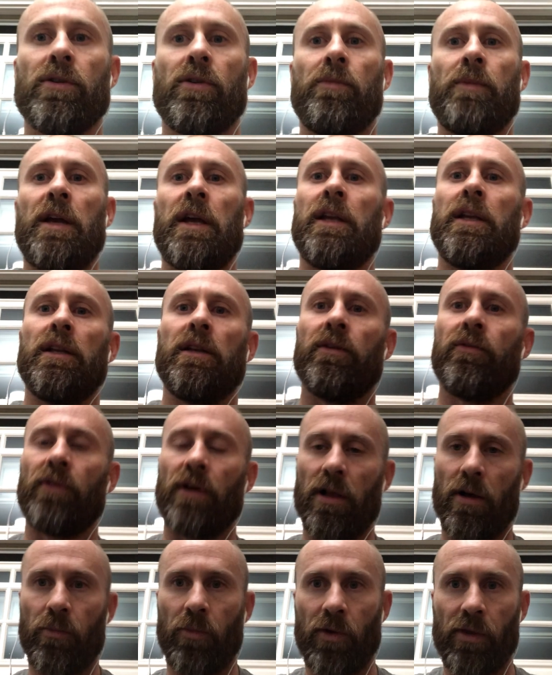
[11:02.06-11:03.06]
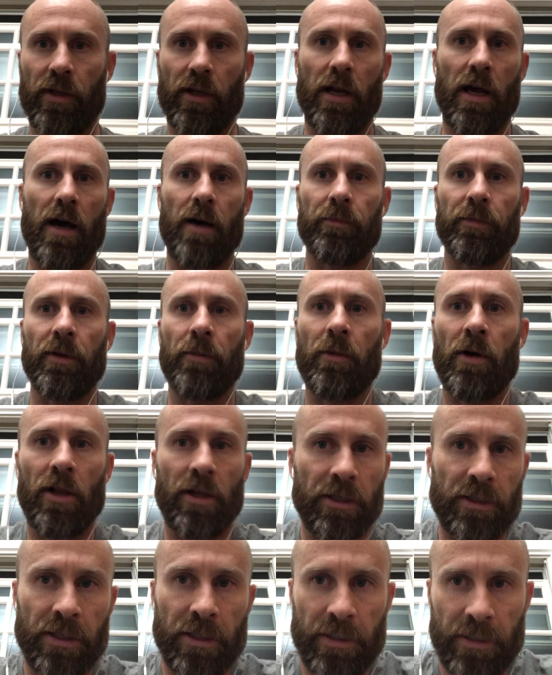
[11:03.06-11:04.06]
told me I need to follow up with an
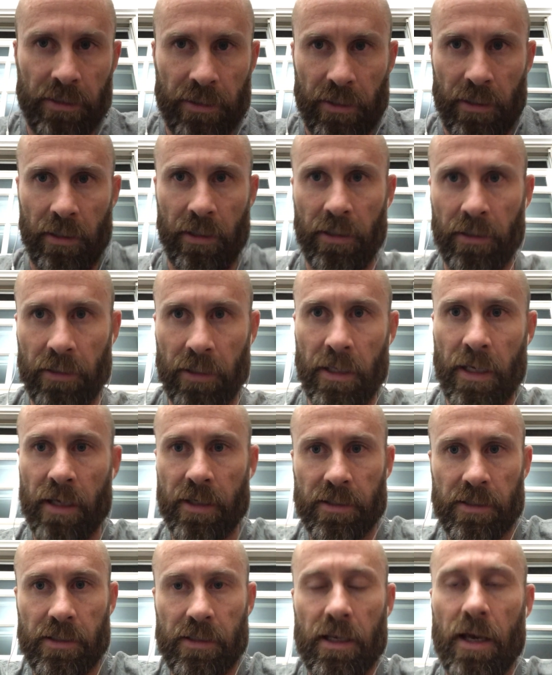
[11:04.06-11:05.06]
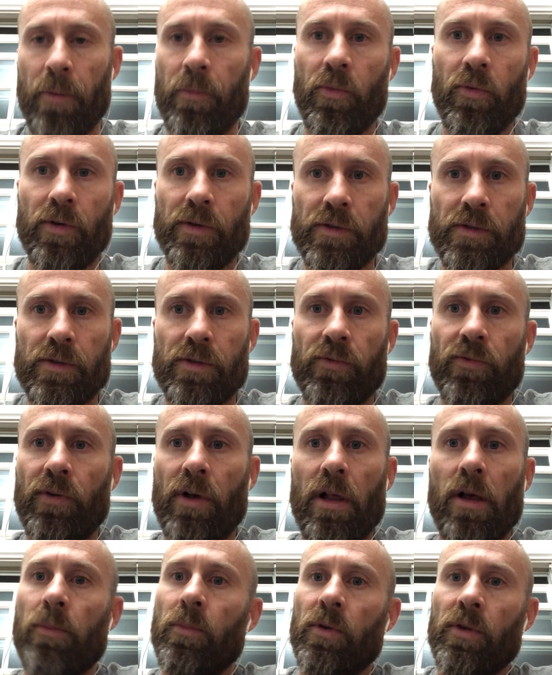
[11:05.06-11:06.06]
ophthalmologist, and the next step was to
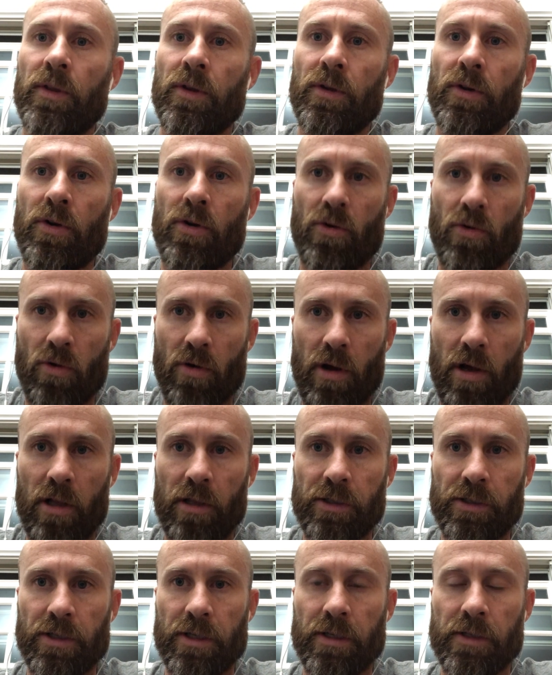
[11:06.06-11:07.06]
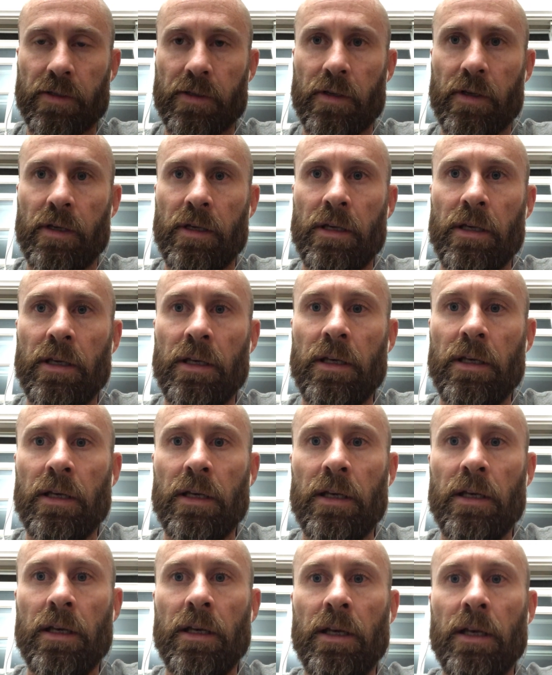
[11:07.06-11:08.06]
follow up with a neurologist.
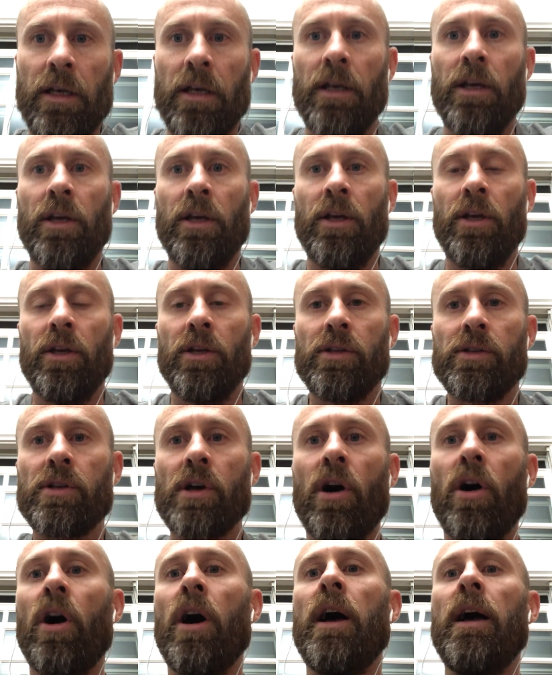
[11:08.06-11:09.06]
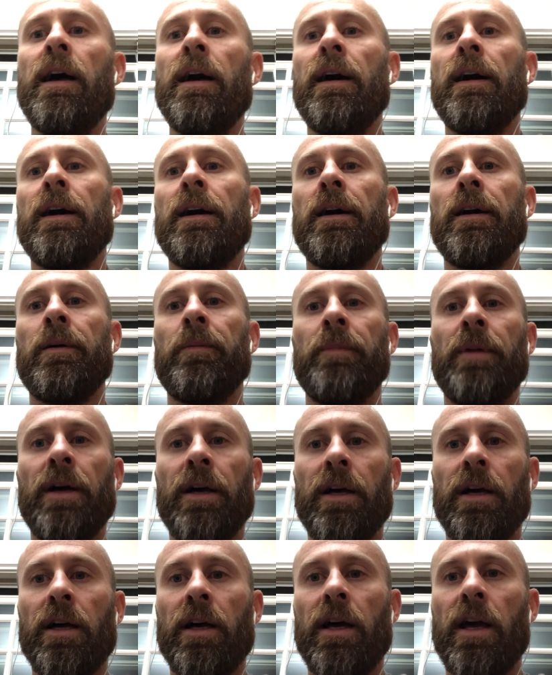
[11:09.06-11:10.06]
So
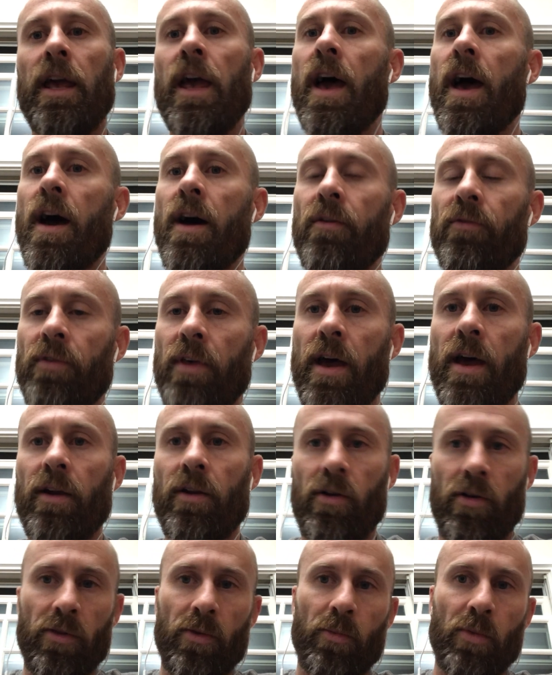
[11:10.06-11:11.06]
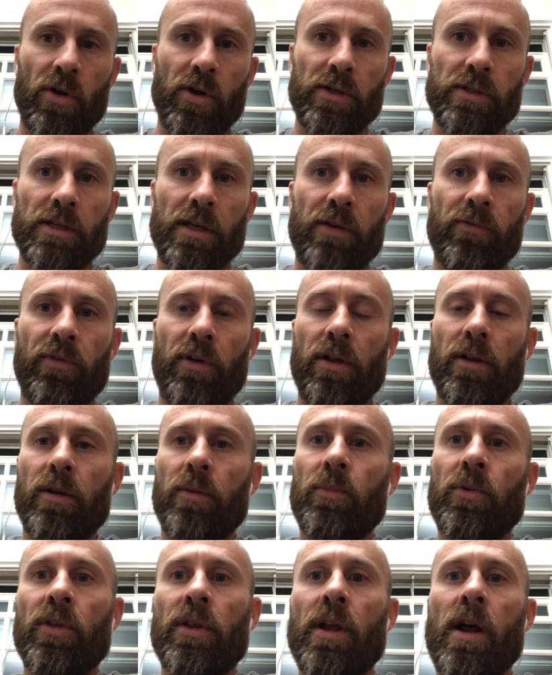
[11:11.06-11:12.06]
I have that on the books. I followed
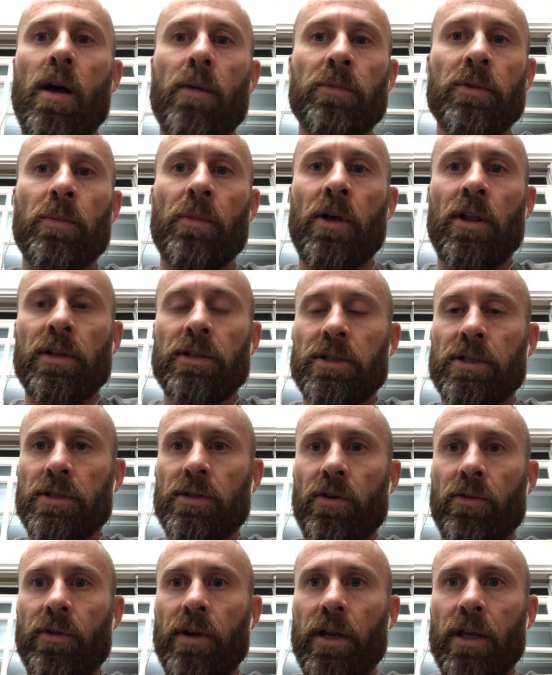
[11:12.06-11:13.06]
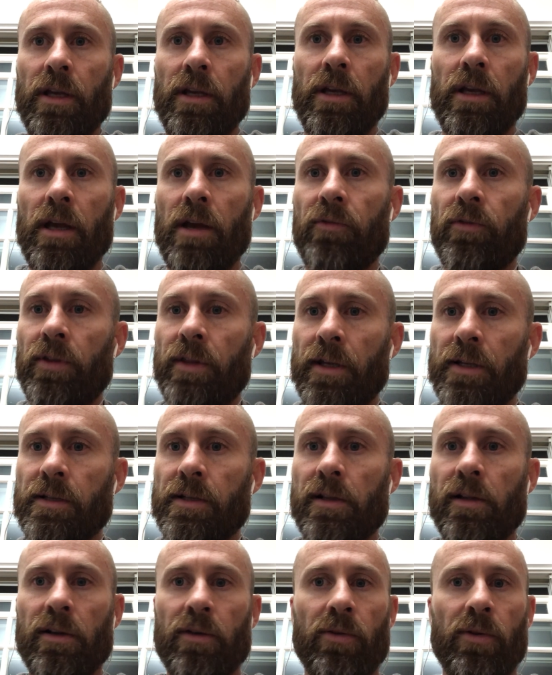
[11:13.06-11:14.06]
up with an ophthalmologist already. Everything's
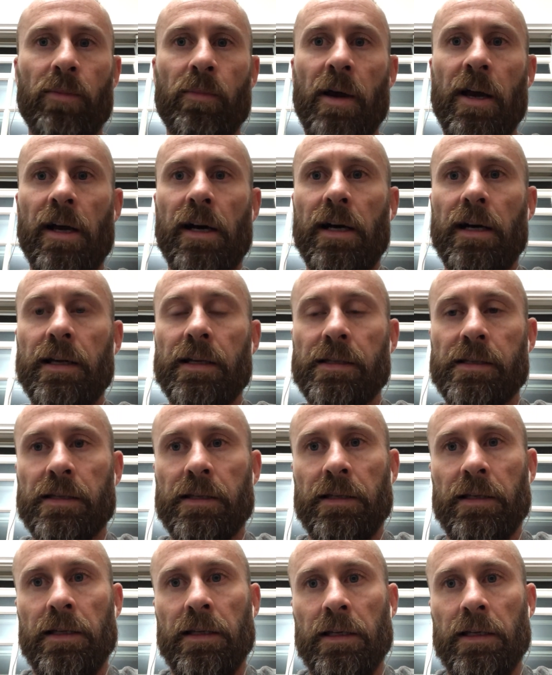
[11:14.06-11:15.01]
clear with my eyes,